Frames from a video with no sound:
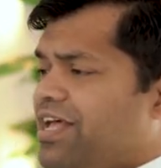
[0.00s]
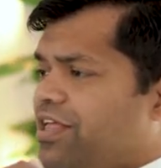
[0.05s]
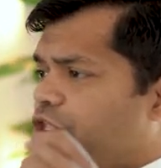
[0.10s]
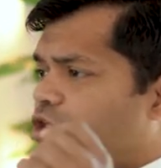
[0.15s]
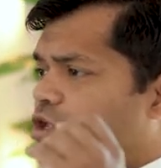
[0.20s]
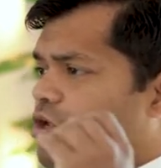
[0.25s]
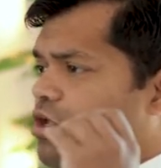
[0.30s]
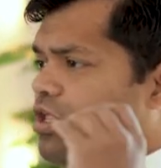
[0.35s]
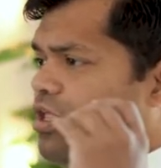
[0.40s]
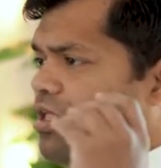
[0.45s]

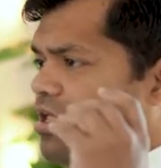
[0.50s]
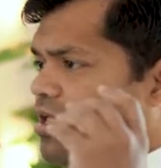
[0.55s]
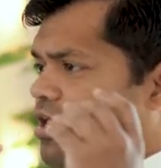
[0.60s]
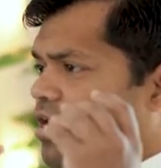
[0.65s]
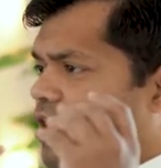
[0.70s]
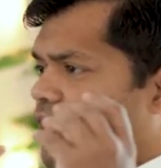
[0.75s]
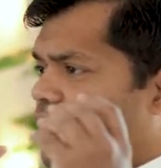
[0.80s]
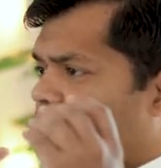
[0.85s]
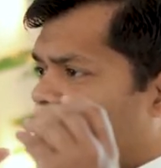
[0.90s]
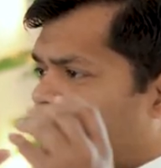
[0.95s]
You,
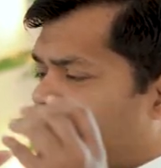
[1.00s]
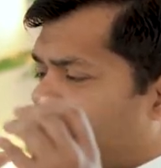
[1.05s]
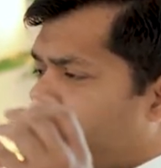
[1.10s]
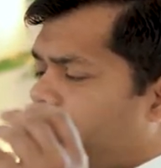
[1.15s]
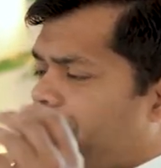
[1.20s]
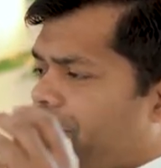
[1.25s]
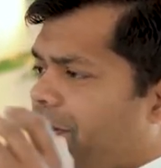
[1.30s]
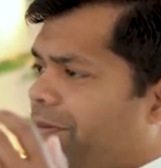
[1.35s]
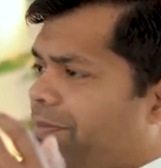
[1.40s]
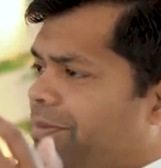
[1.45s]
you, you,
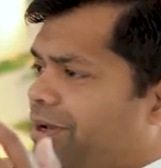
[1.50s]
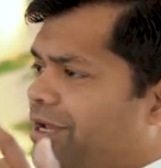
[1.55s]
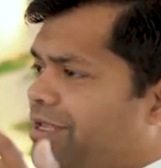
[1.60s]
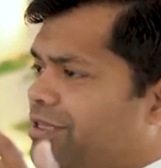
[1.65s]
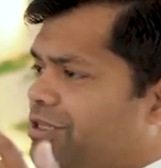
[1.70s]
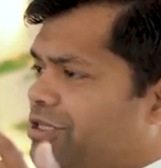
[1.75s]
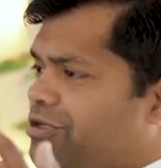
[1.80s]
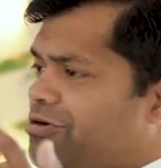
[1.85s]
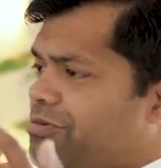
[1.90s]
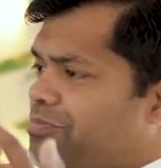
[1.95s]
they
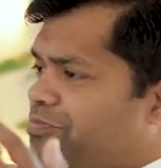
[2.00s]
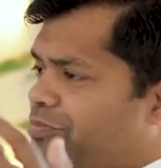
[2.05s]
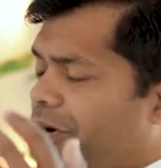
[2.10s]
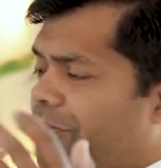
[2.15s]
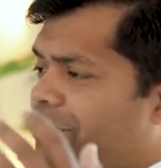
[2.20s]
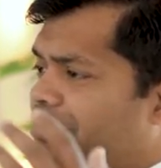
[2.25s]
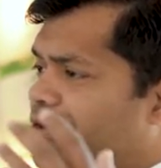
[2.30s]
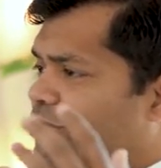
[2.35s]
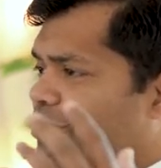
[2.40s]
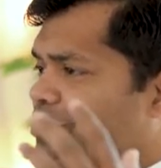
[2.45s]
probably
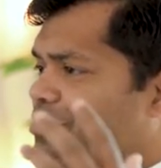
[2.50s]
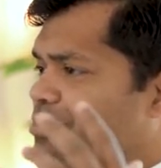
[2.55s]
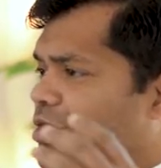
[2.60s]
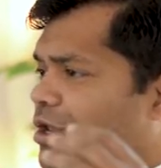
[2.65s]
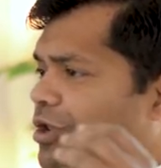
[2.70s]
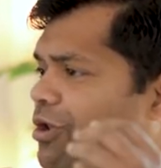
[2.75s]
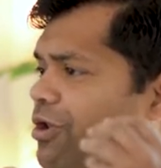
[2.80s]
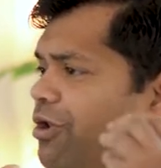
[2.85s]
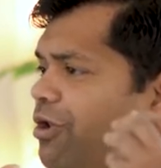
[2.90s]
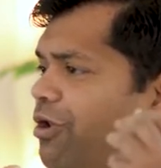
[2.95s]
probably knew
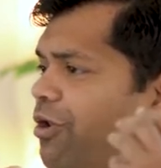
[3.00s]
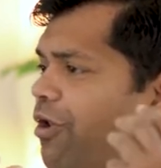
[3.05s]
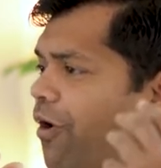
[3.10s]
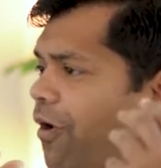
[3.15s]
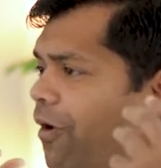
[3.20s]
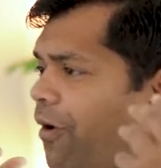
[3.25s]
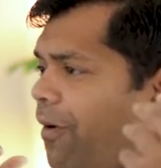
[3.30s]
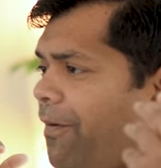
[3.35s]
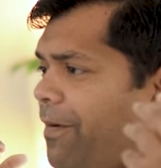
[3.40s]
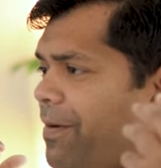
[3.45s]
the
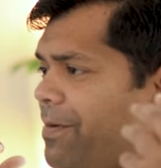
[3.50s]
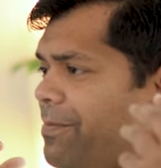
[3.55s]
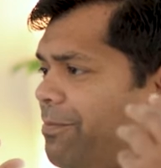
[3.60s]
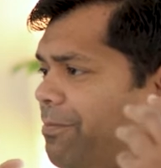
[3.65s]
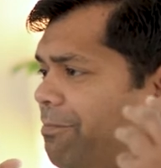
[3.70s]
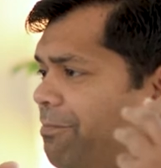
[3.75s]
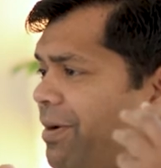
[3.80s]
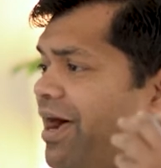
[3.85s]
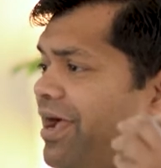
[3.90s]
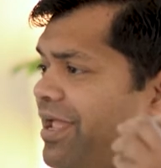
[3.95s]
law
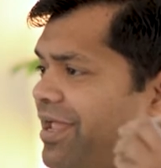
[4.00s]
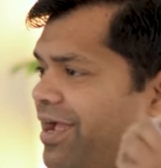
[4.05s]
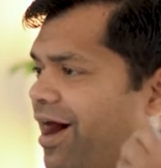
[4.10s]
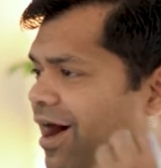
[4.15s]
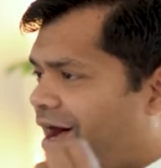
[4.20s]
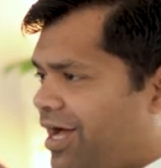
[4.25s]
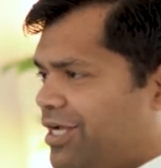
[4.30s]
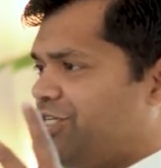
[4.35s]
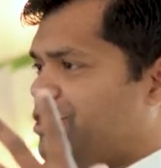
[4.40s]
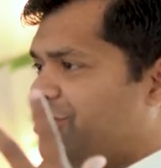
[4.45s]
by
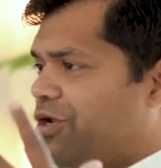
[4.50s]
heart.